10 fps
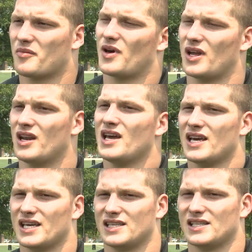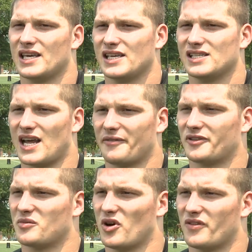But he's
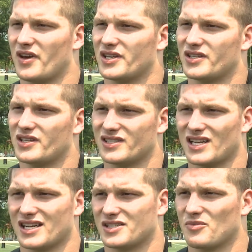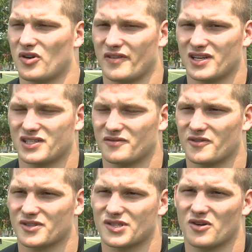definitely motivation. He's not just motivation
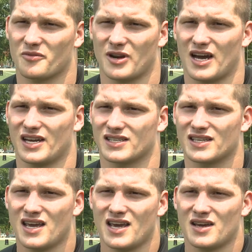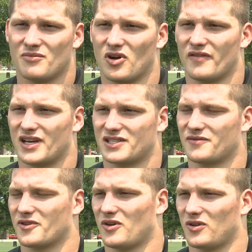for Storm and I. It's motivation
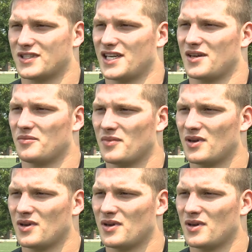for the whole team.